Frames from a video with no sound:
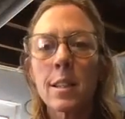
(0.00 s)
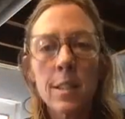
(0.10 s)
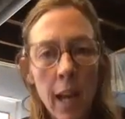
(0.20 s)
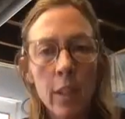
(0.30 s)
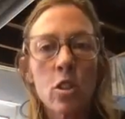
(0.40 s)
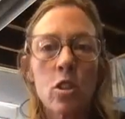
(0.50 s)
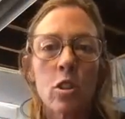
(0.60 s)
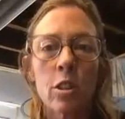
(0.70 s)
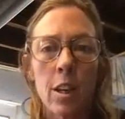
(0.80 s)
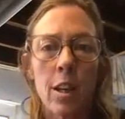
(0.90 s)

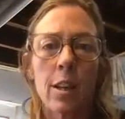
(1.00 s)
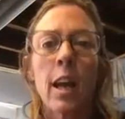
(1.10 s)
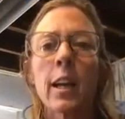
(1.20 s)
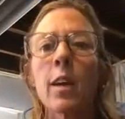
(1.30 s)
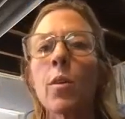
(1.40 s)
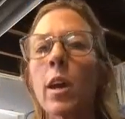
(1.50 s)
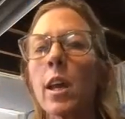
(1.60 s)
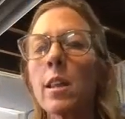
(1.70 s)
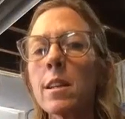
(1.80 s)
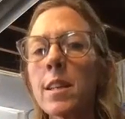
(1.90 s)
texturally, like in the